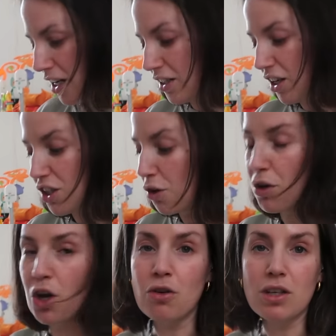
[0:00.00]
I, I don't
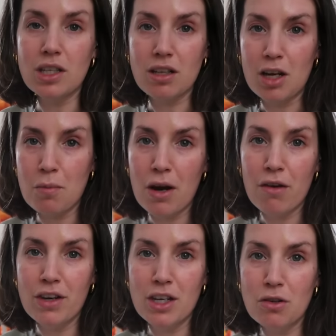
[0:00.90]
own a designer pair
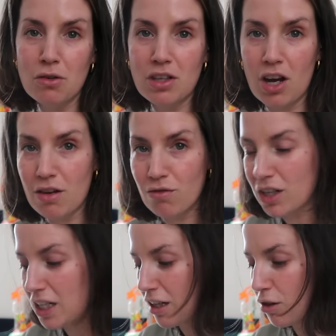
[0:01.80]
of heels. I
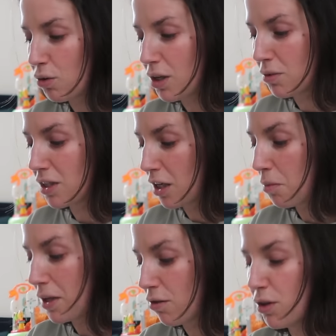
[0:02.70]
really thought it was going to
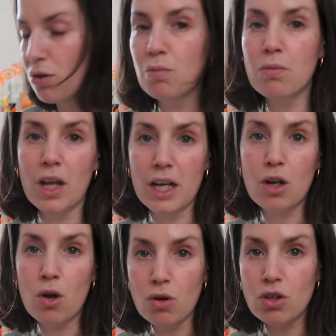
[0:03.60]
be a real like
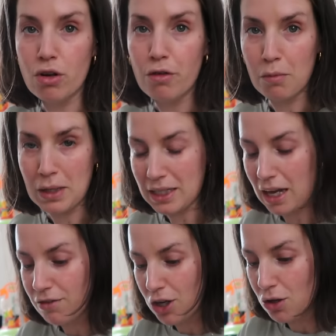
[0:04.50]
long shot for me to
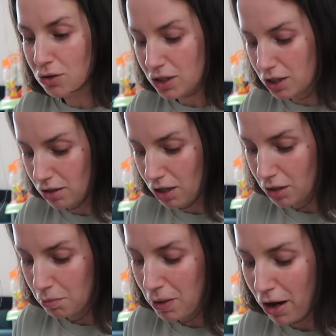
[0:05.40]
ever own a
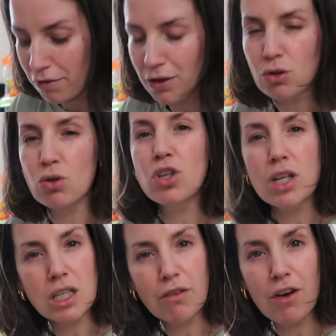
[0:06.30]
designer pair of heels or
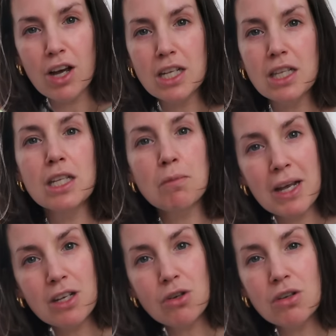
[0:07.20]
justify the
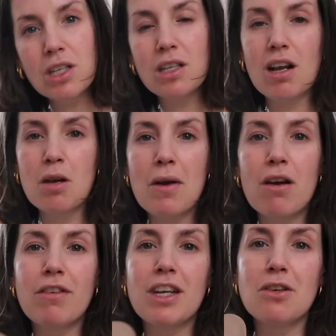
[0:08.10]
spend on a designer pair
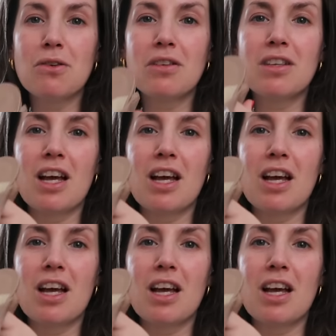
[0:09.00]
of heels.